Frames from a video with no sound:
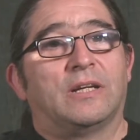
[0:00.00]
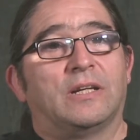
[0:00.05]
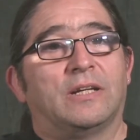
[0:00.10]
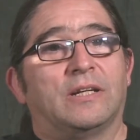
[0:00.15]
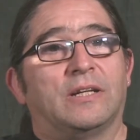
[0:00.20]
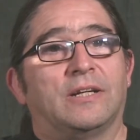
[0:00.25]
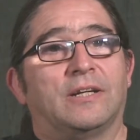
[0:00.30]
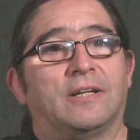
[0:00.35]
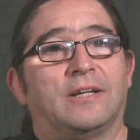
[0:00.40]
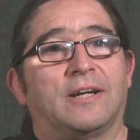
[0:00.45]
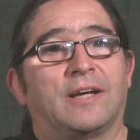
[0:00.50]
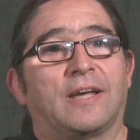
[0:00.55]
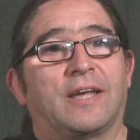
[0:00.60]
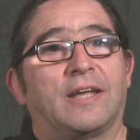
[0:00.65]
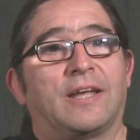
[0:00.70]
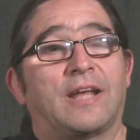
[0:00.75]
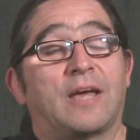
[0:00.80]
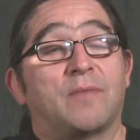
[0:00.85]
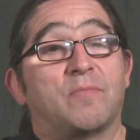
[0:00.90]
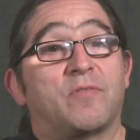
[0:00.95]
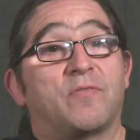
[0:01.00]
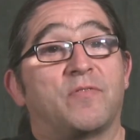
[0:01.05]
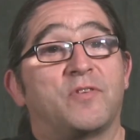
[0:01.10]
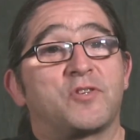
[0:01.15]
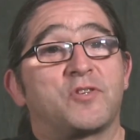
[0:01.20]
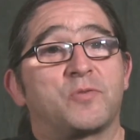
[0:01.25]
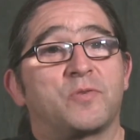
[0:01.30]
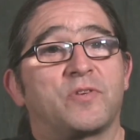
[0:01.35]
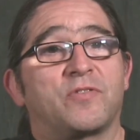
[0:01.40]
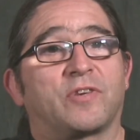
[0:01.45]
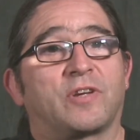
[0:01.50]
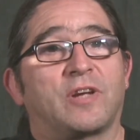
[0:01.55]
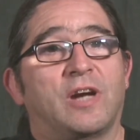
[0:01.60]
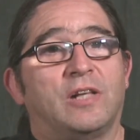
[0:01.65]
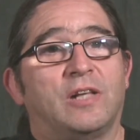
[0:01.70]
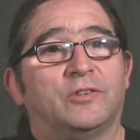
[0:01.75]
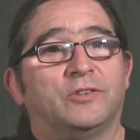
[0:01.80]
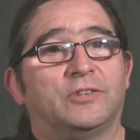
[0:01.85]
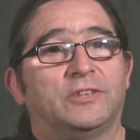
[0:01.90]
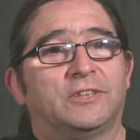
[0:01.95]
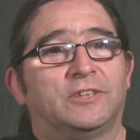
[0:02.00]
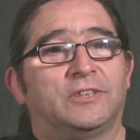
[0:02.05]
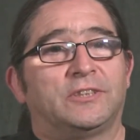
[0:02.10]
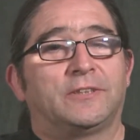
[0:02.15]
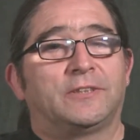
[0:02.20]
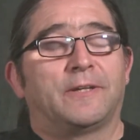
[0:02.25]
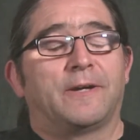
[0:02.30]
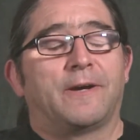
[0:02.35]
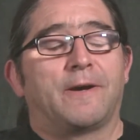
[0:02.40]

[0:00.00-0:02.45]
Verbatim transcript: Uh, and I'm a fisheries ecologist.